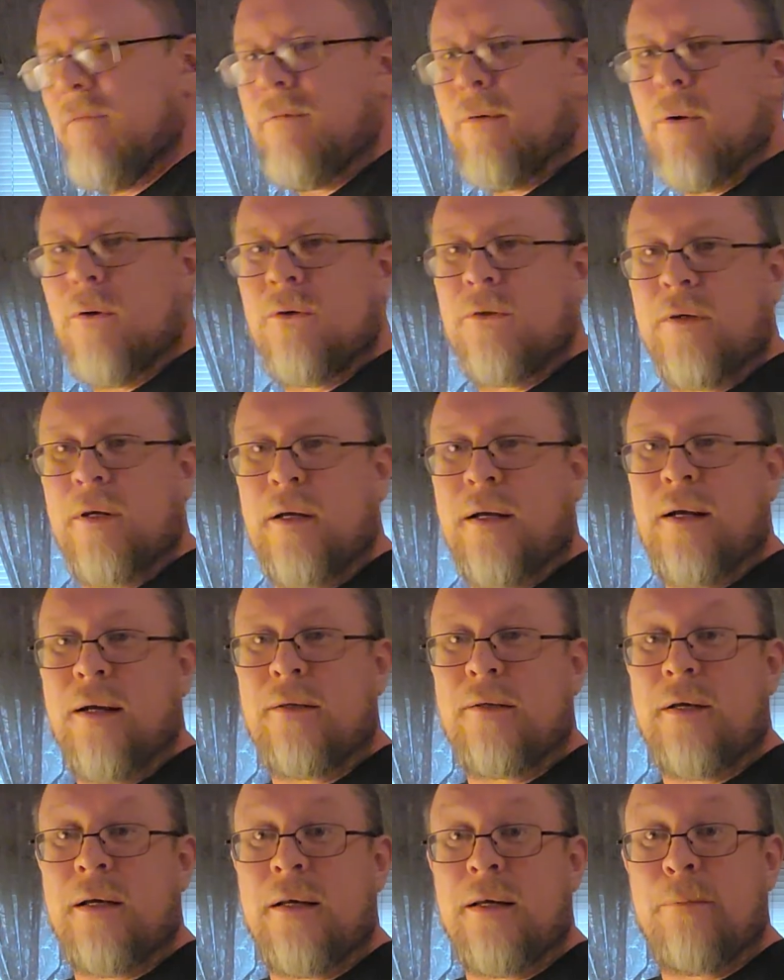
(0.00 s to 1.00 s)
folks say
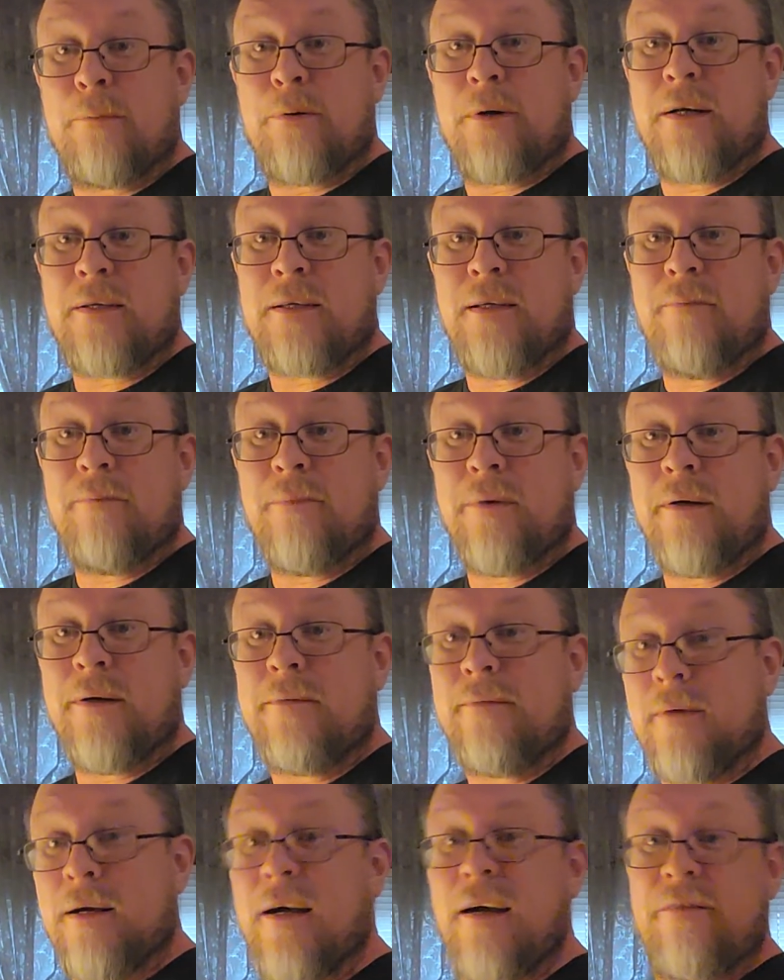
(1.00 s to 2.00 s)
it's a depressant,
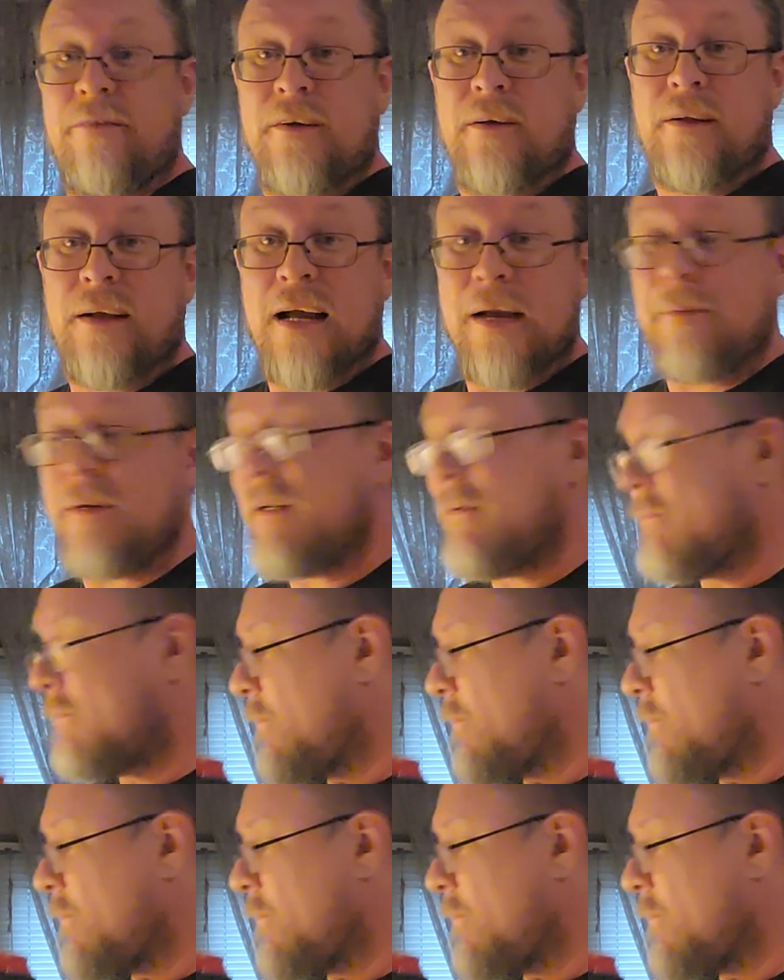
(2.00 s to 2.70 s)
but I feel happy.